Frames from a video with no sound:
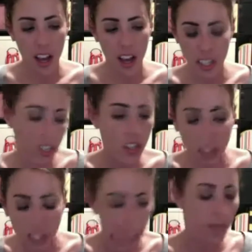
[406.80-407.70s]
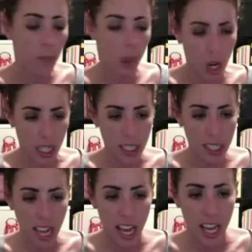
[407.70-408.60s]
this is
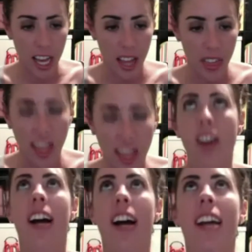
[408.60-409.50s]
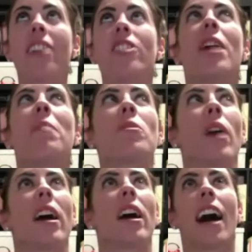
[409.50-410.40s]
important. Thank God James
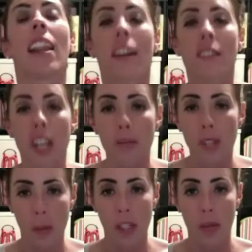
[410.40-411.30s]
won. I love James so much.